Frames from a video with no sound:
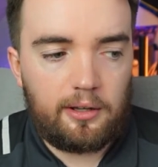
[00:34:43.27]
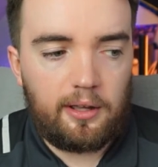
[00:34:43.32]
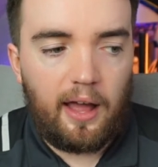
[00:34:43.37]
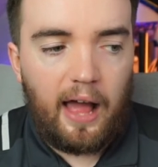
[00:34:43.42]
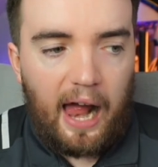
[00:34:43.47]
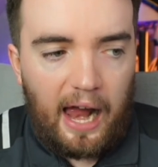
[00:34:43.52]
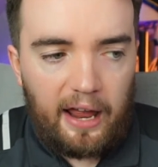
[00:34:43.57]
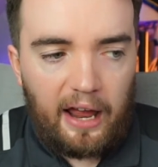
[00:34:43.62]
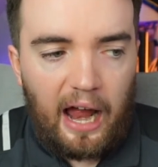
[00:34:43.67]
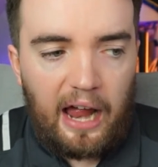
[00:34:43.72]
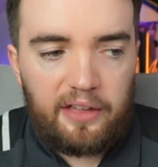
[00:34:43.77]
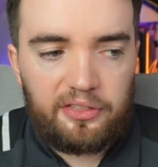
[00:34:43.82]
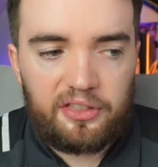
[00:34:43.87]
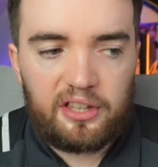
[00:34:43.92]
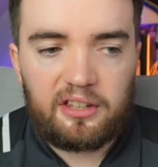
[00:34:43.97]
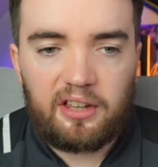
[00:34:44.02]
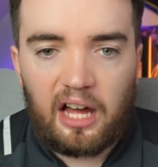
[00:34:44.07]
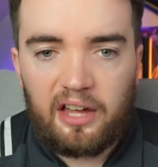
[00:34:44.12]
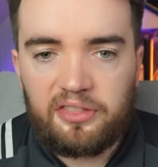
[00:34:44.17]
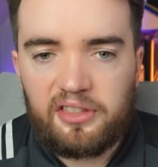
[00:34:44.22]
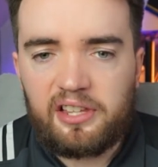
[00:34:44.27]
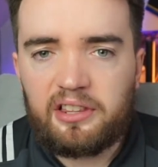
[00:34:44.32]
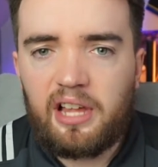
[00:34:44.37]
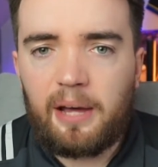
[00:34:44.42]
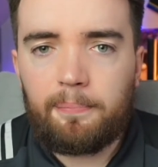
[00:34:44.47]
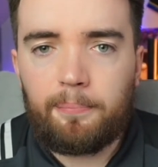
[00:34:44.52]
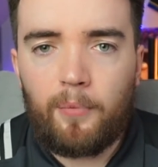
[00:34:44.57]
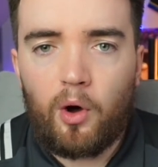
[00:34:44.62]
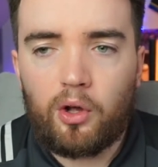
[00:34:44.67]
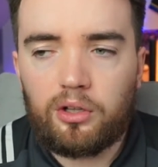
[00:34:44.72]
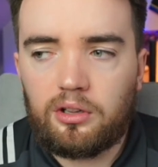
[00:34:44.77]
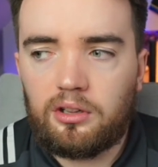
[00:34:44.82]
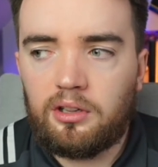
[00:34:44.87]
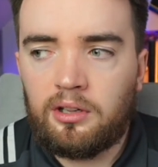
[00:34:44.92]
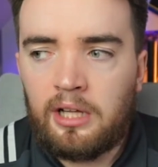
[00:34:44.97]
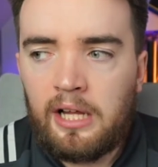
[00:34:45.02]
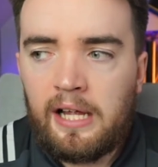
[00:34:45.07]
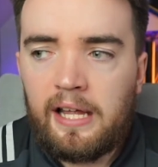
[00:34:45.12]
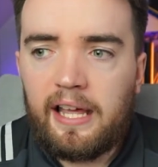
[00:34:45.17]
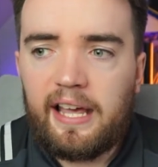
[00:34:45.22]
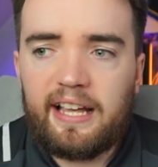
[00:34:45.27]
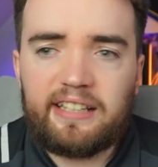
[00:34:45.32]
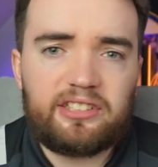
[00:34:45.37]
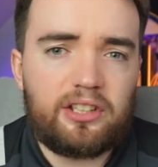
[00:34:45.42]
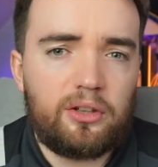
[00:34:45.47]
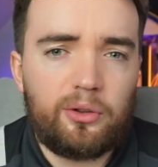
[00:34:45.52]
I think that model is a